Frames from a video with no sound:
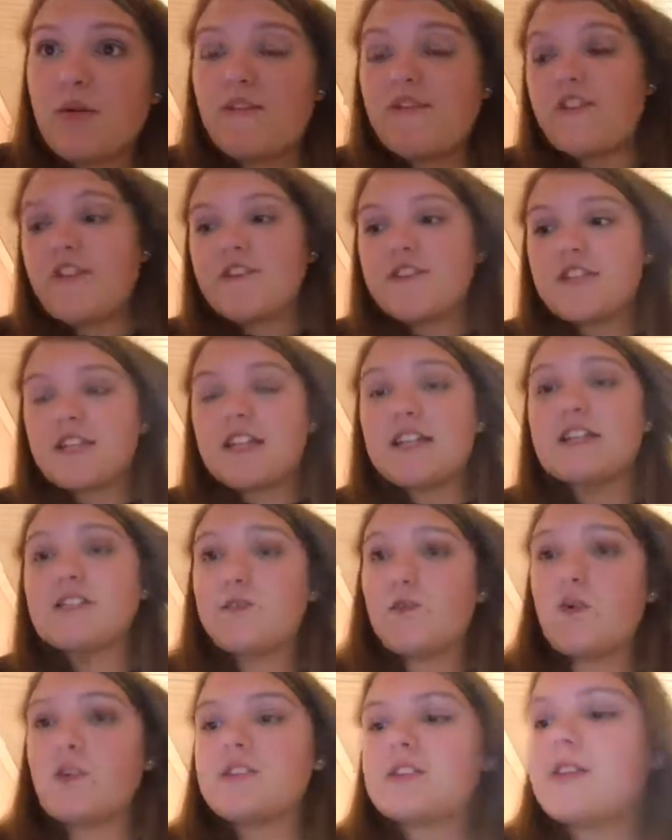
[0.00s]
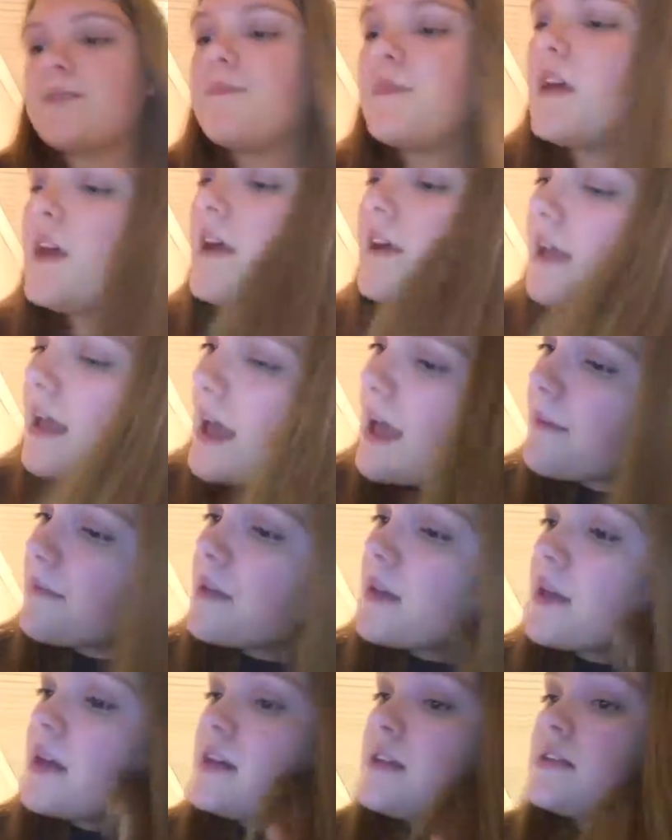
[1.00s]
me with 15, it's 14. Okay?
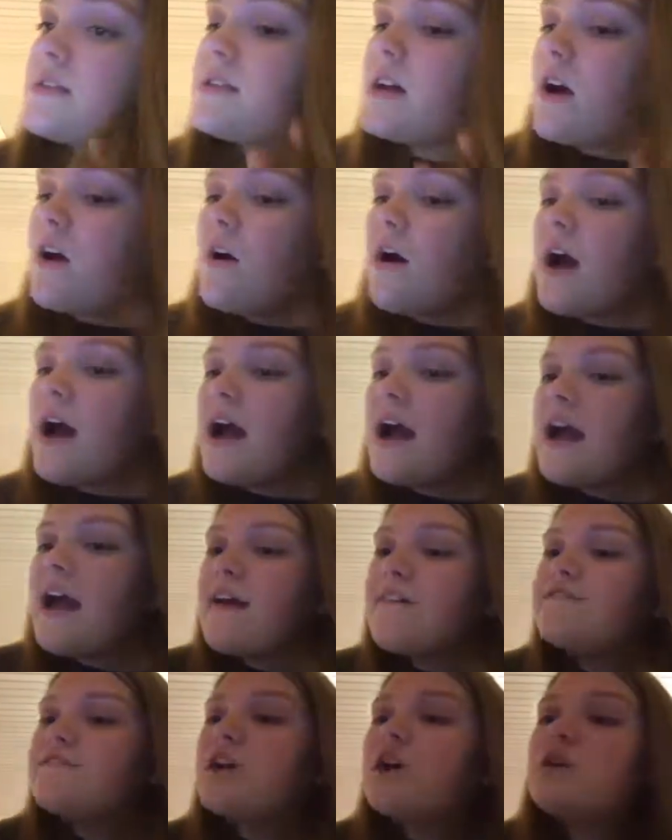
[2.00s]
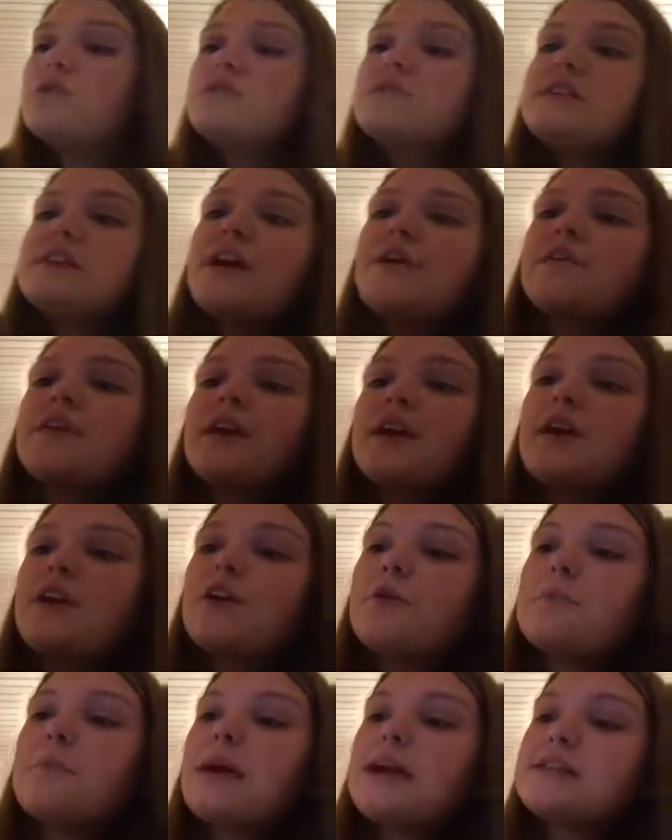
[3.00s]
So I have phone down
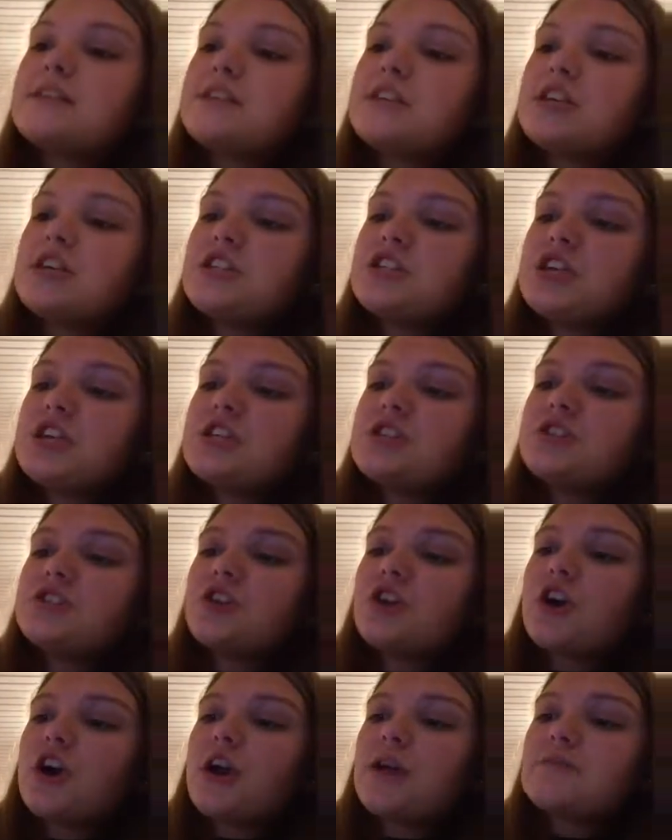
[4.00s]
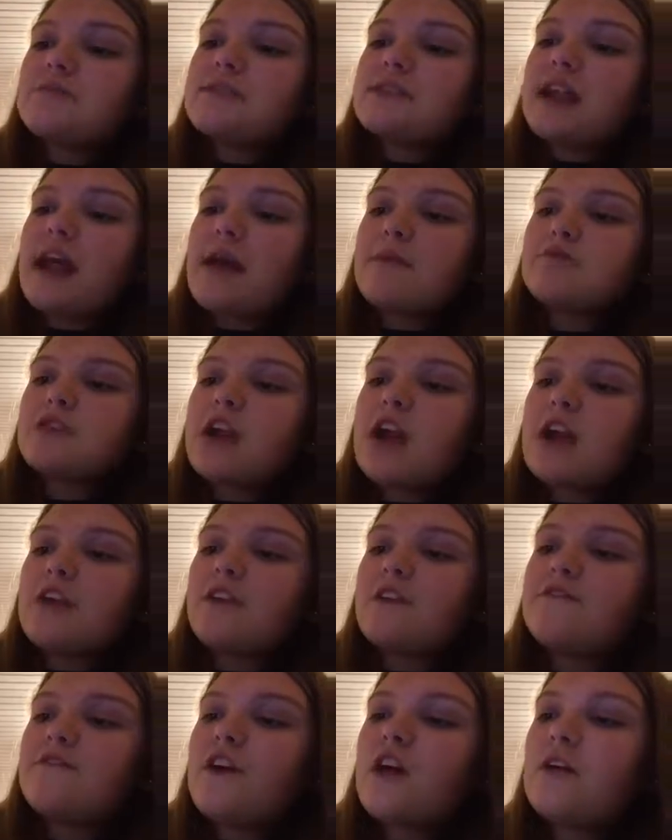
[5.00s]
here. Message, Instagram, Snapchat.
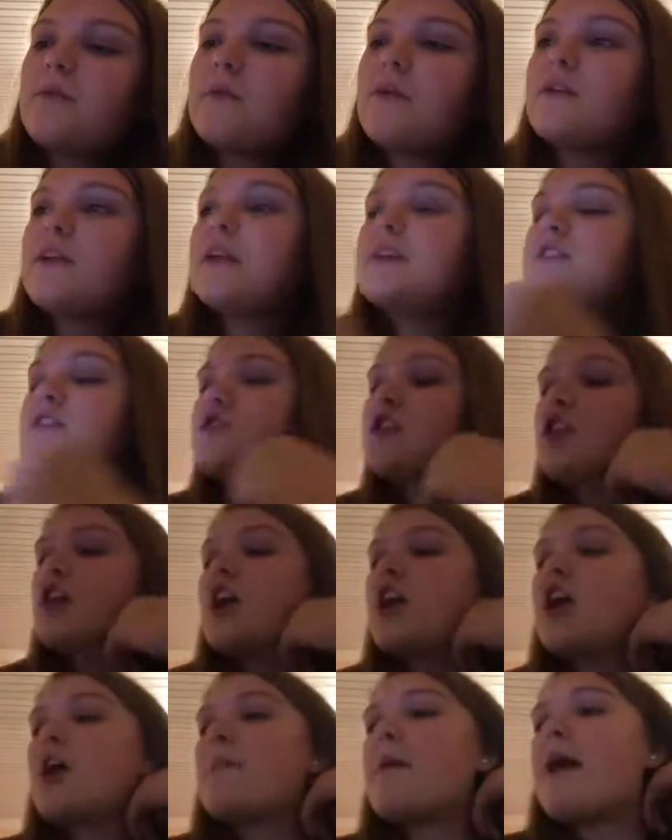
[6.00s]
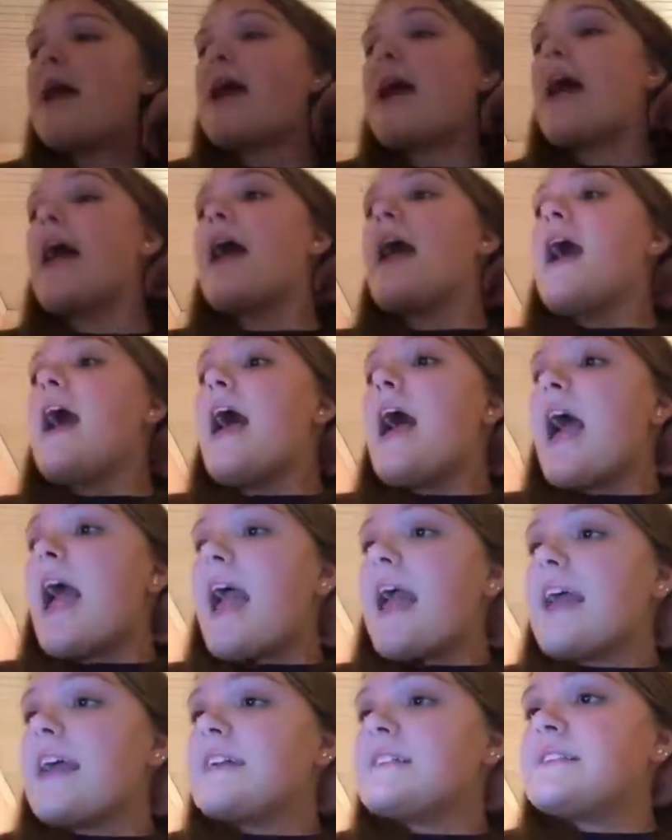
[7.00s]
You can follow me on Instagram at
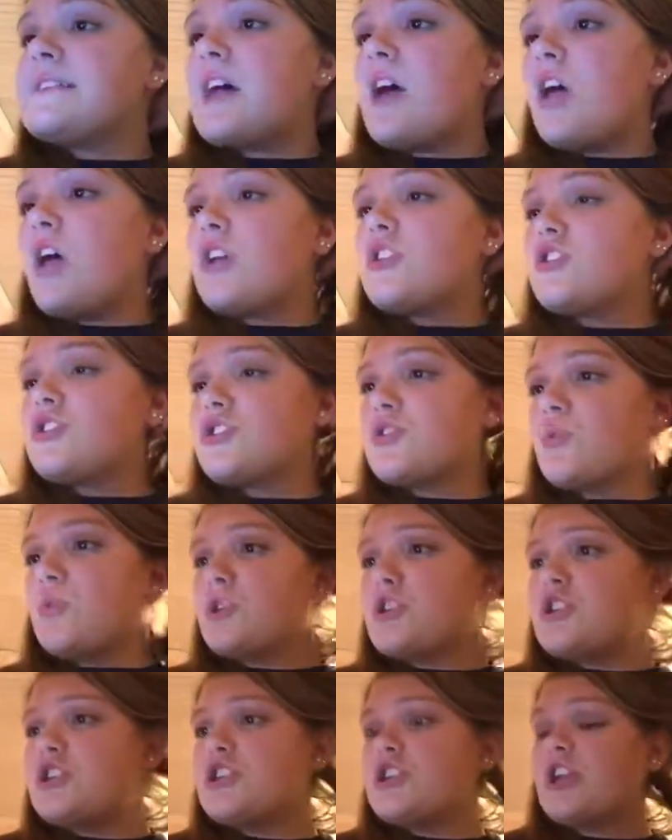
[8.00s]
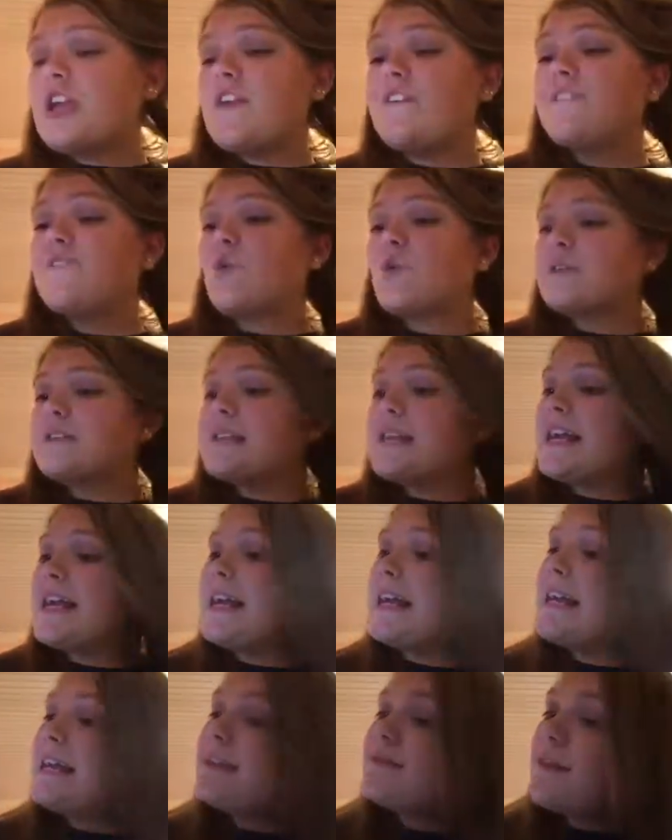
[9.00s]
ASL underscore Shookie
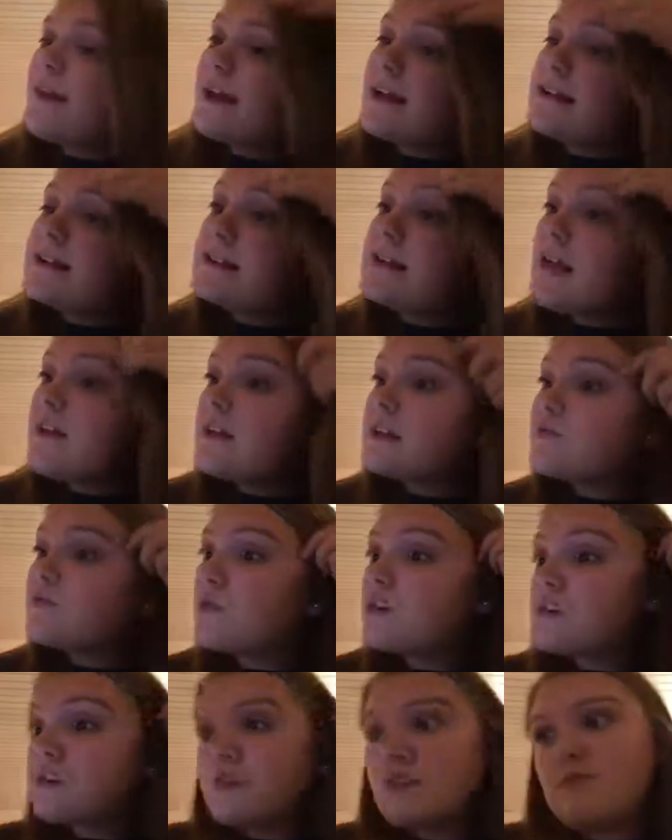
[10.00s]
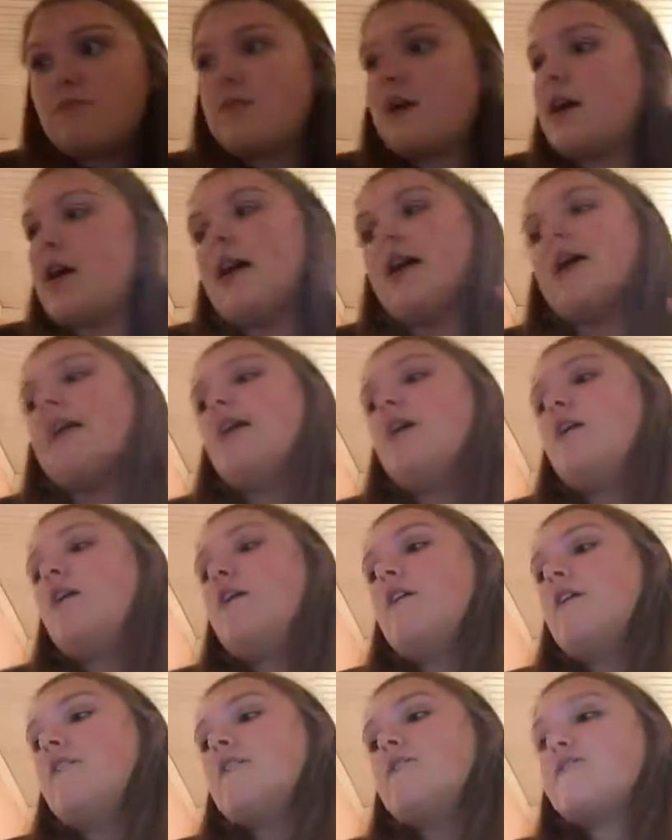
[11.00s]
14. Like I said, that's what my
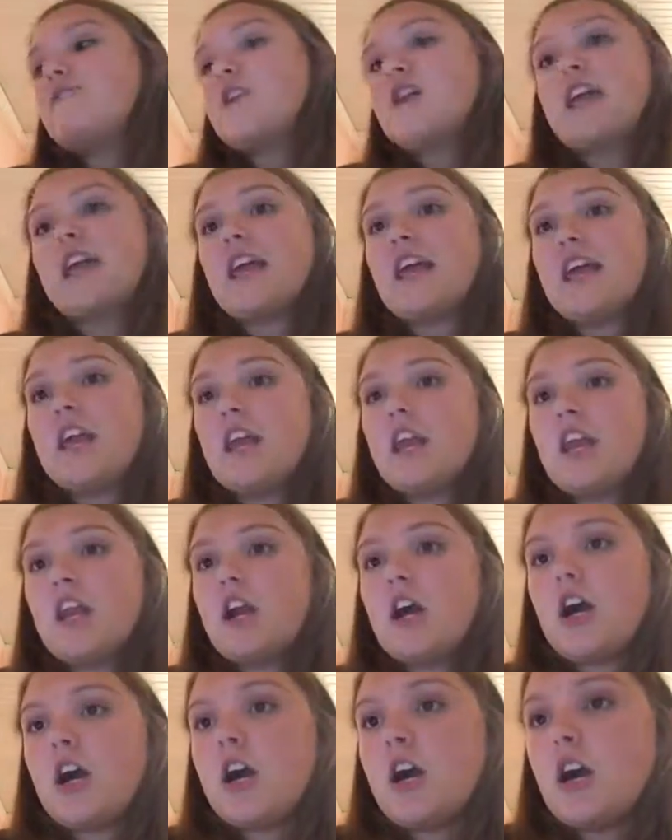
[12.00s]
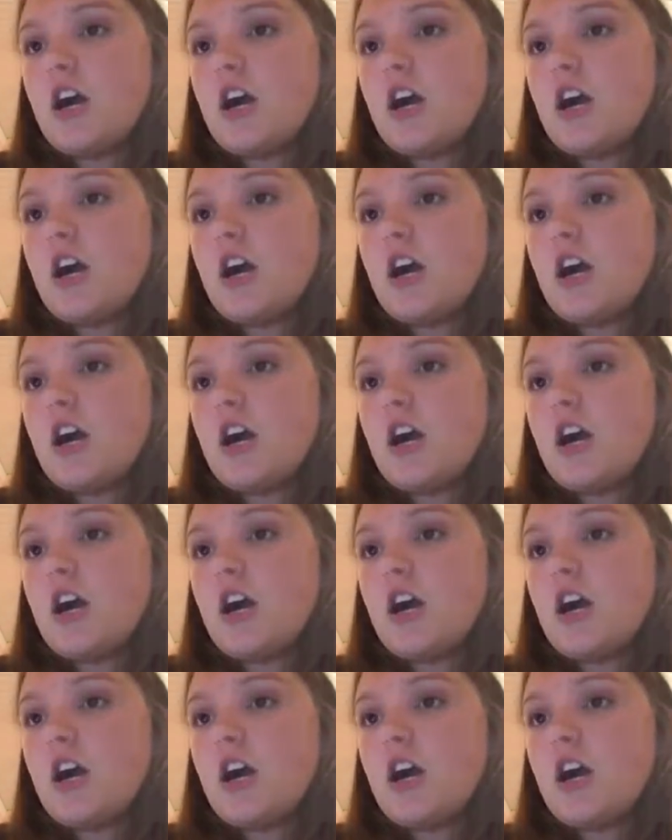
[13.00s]
freaking